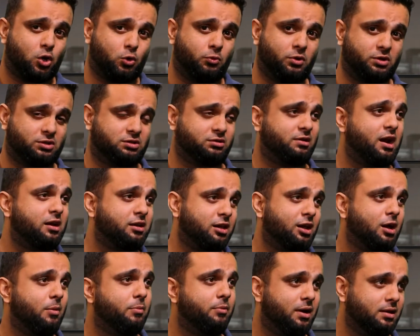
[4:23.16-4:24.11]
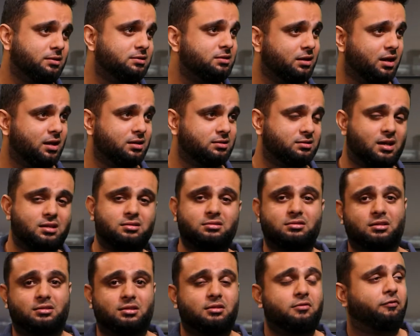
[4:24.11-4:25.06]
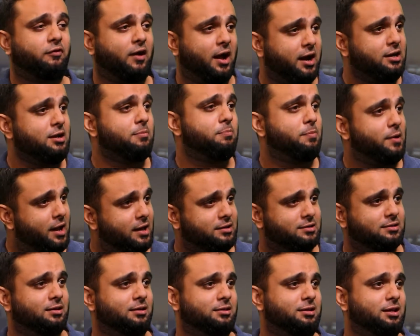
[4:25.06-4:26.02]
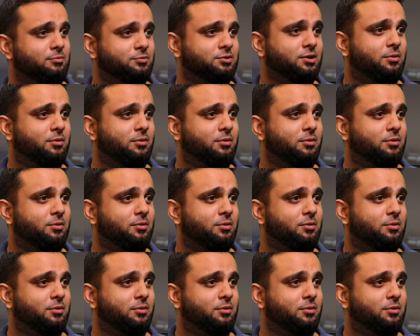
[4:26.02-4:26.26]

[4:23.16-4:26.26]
who was racking up runs against us, doesn't find a place in the team